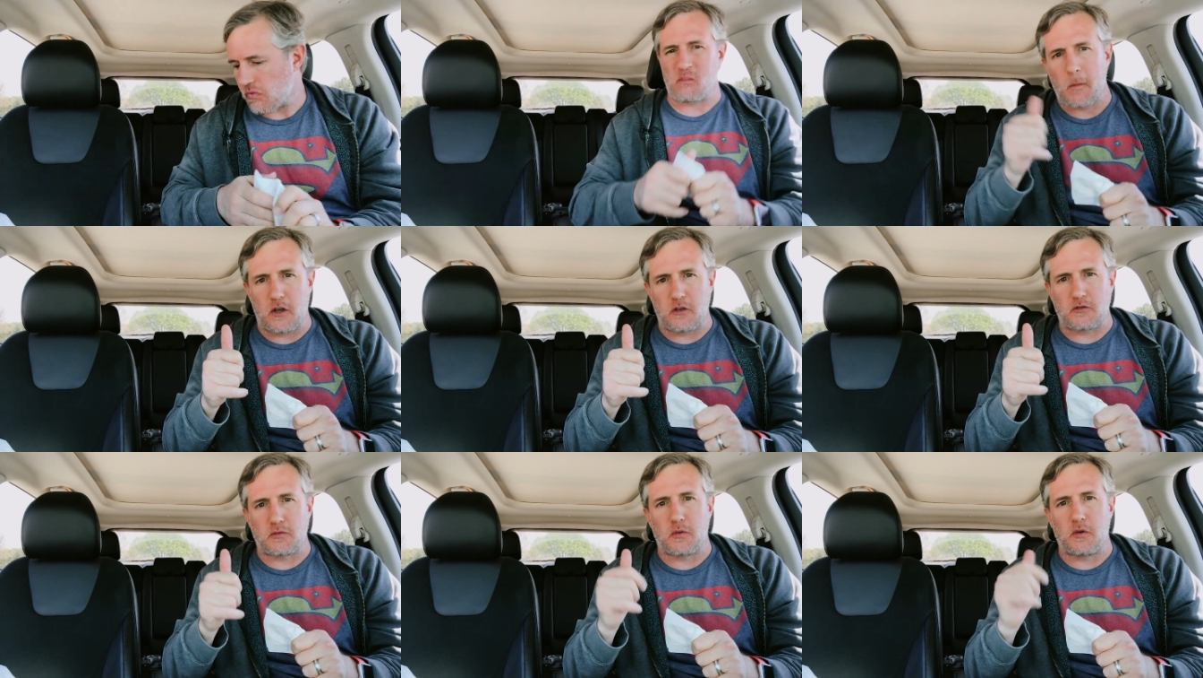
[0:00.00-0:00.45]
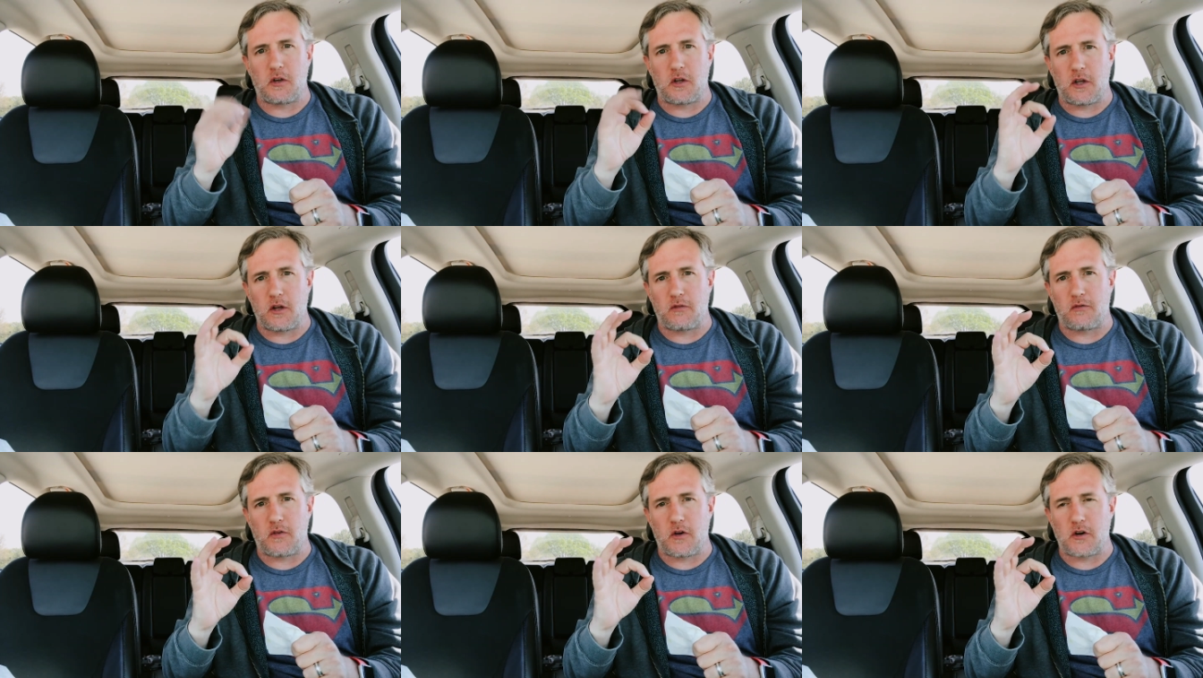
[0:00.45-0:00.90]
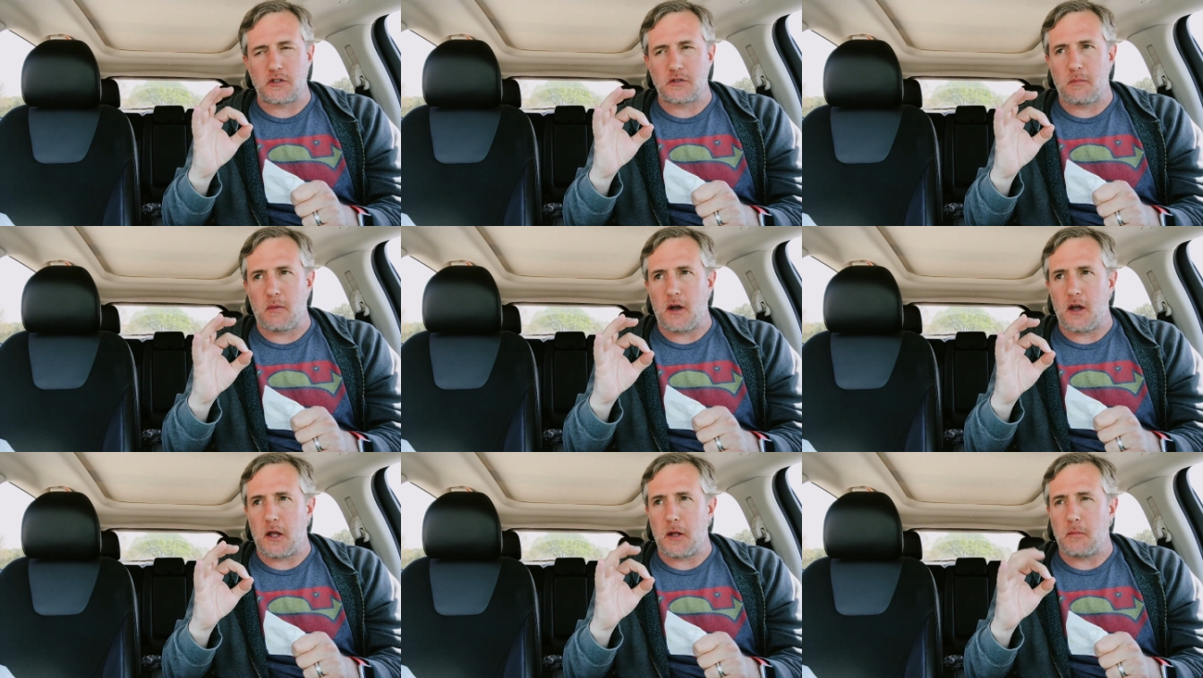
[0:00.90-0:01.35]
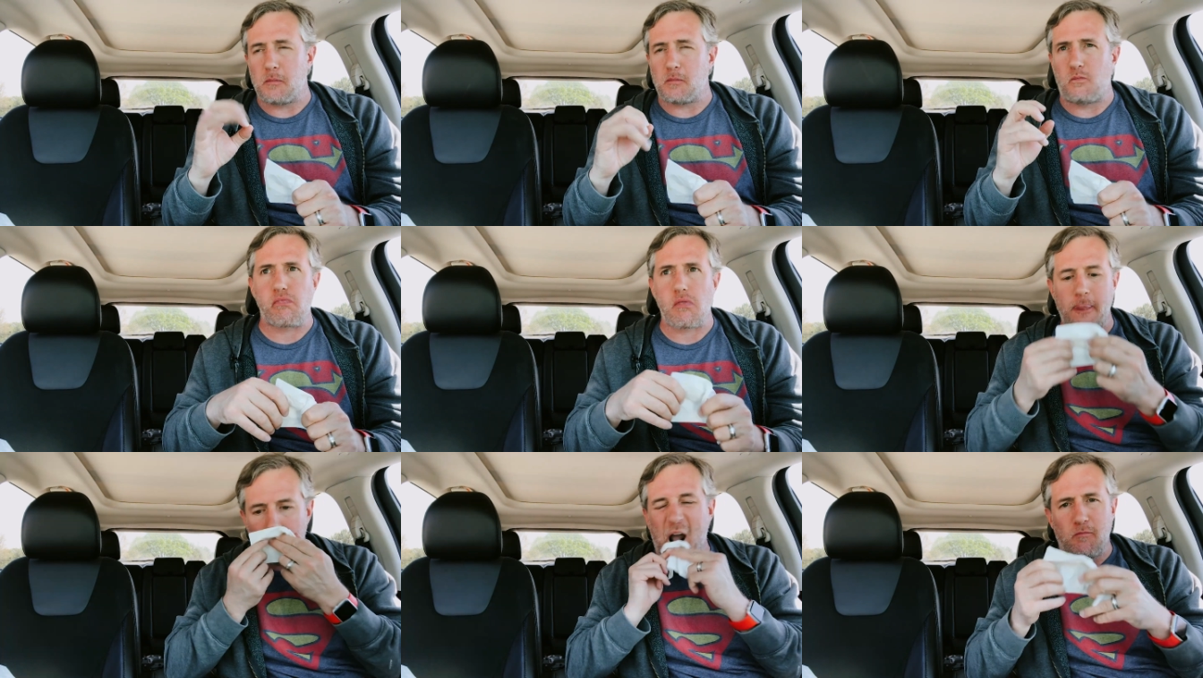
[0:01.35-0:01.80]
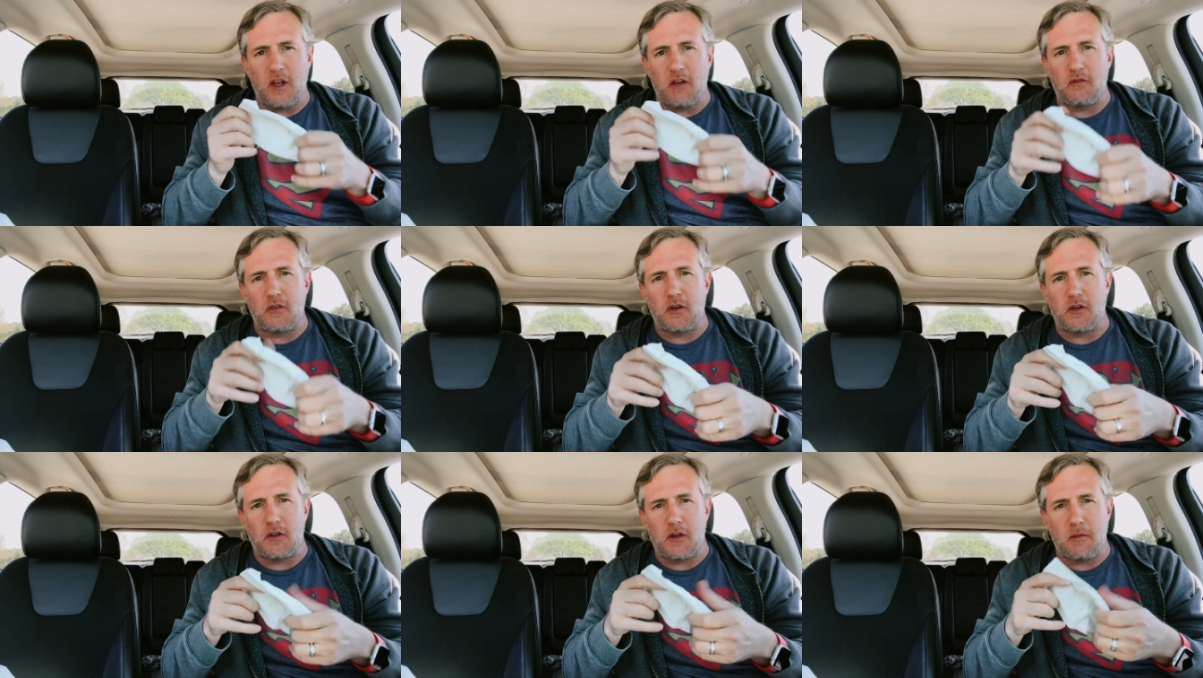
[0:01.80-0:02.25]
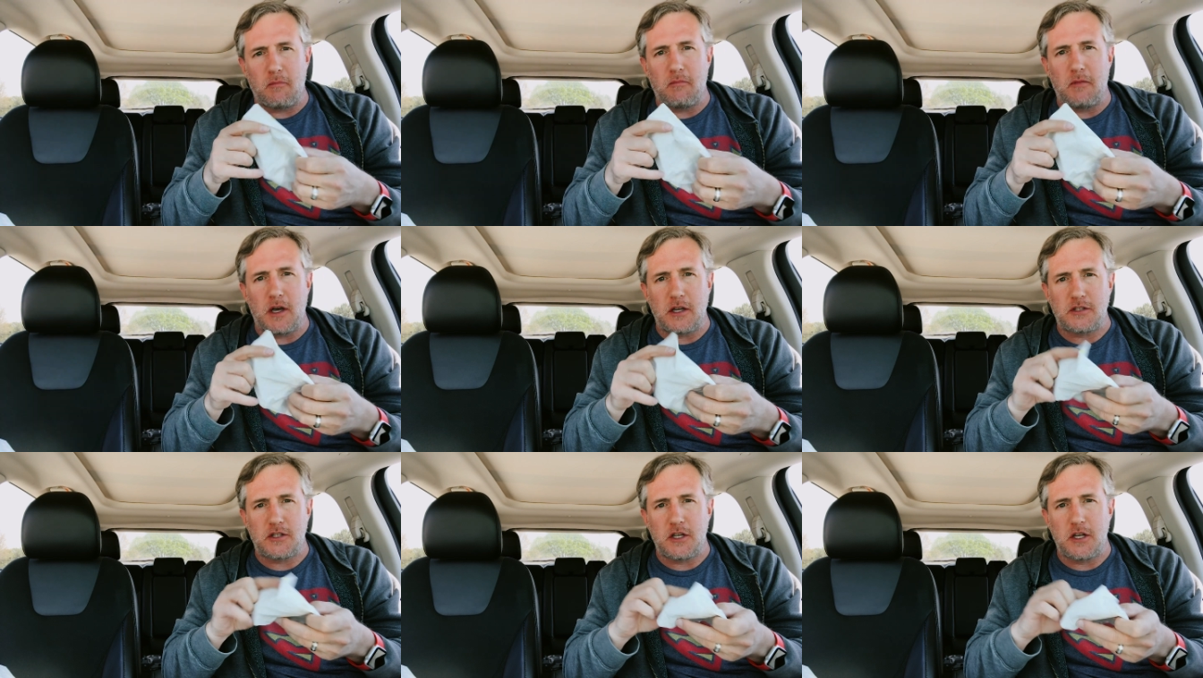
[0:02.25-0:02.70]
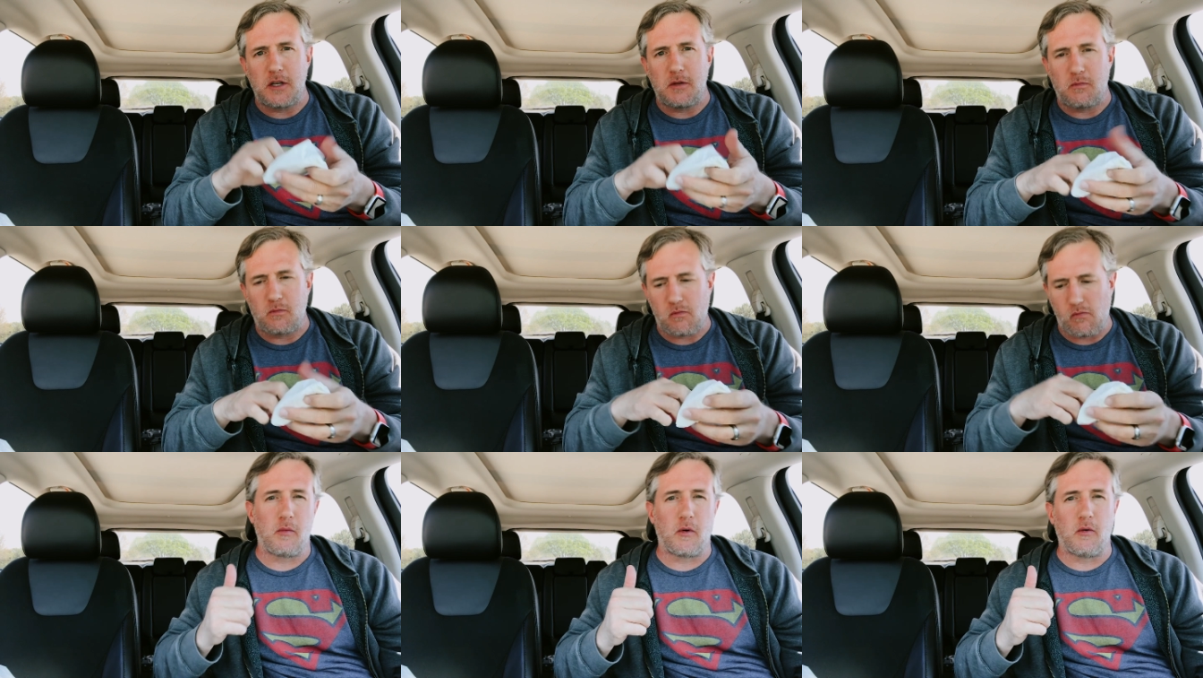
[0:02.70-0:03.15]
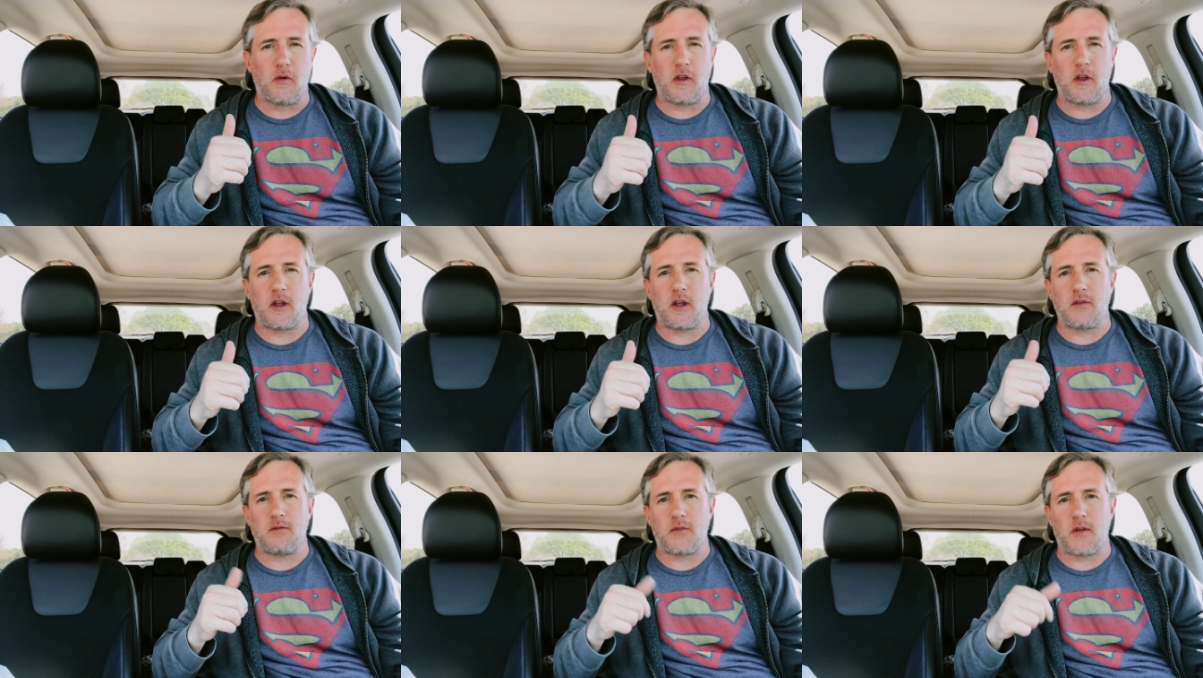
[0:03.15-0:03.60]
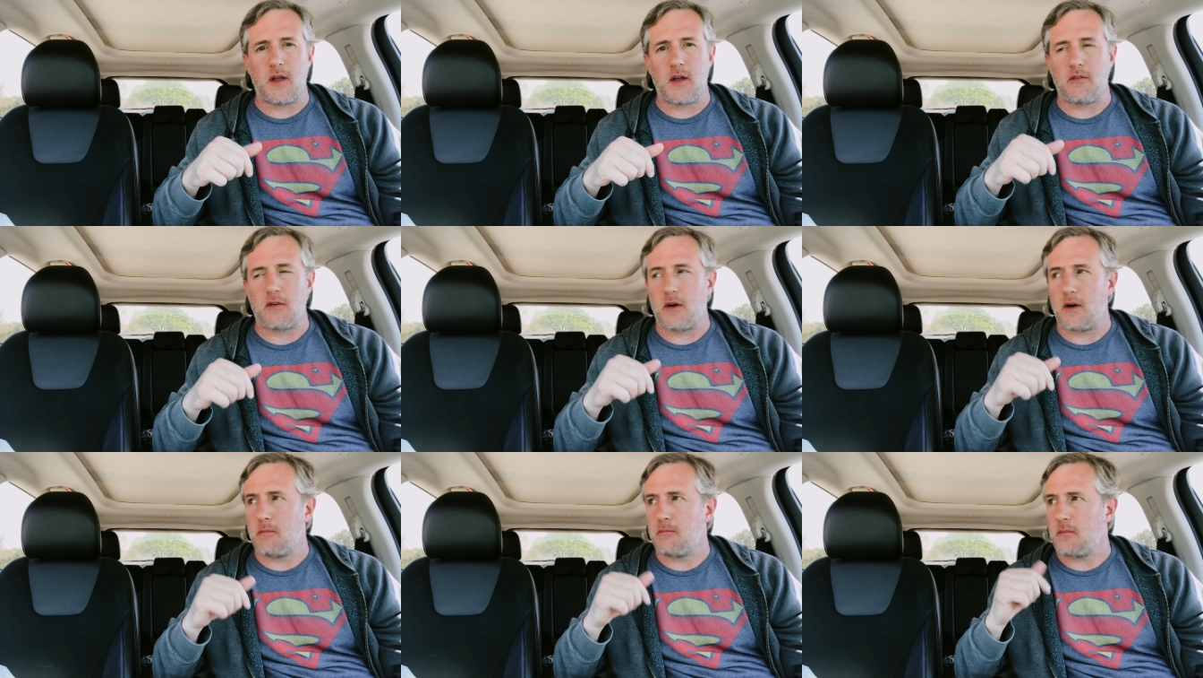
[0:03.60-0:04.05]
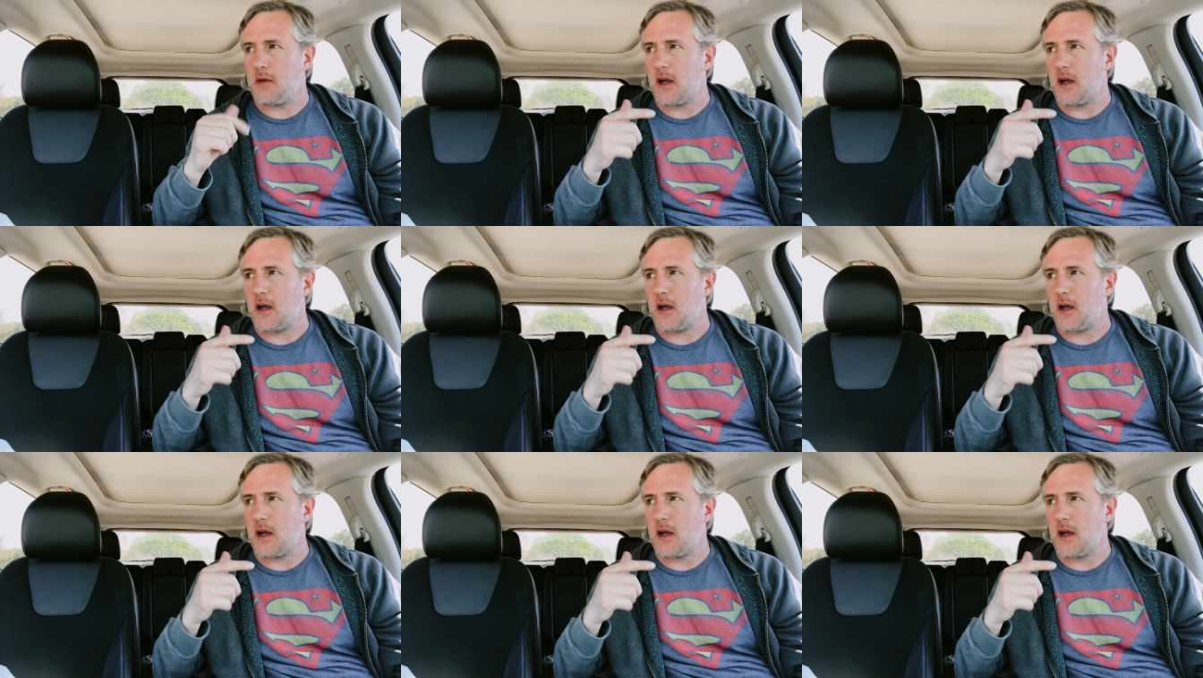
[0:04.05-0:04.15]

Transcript: That's really good first bite. Definitely messy, but really good flavor.